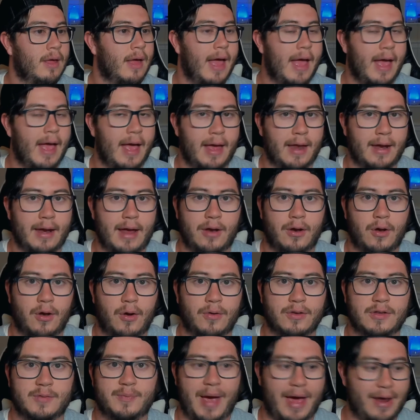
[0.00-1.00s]
And I
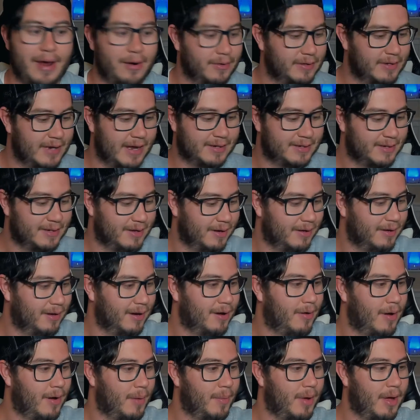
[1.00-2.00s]
know it's battle tested.
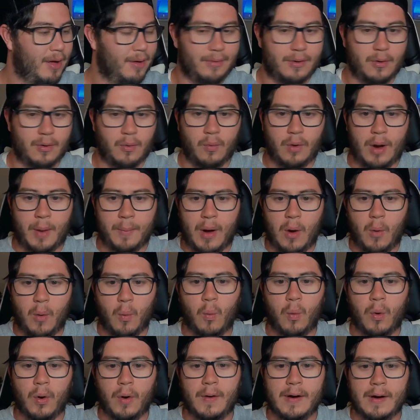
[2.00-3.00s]
You know, I'm not
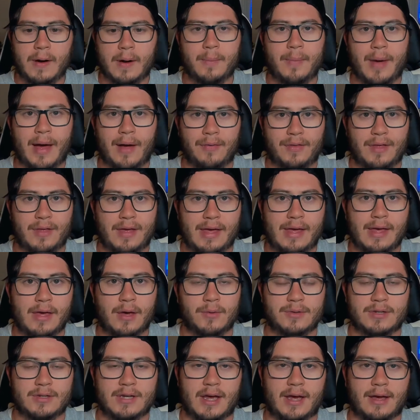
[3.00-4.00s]
worried about the
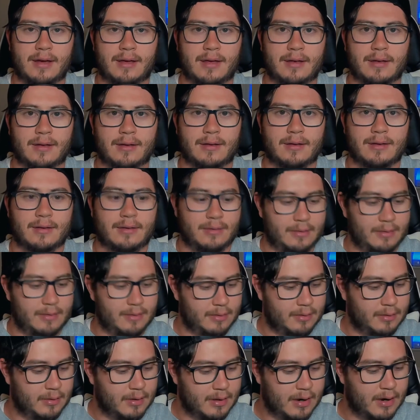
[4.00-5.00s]
EOTech.
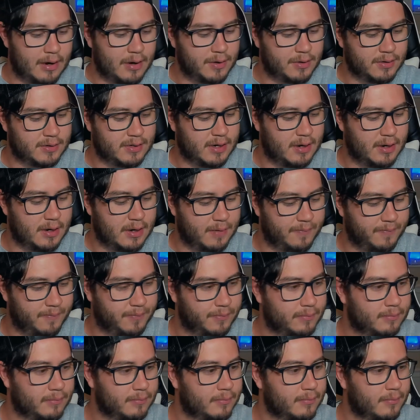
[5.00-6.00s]
There's
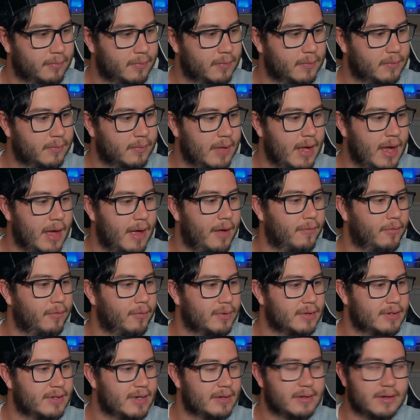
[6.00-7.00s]

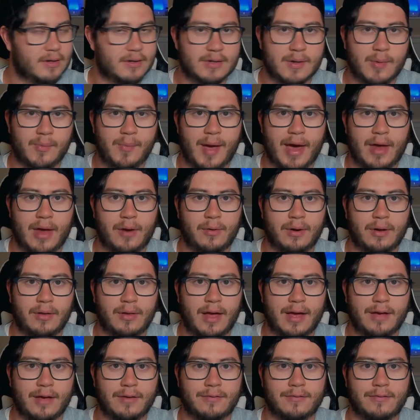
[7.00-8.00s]
everyone says there's a battery
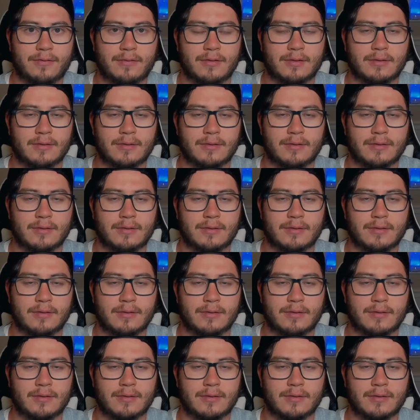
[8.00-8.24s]
life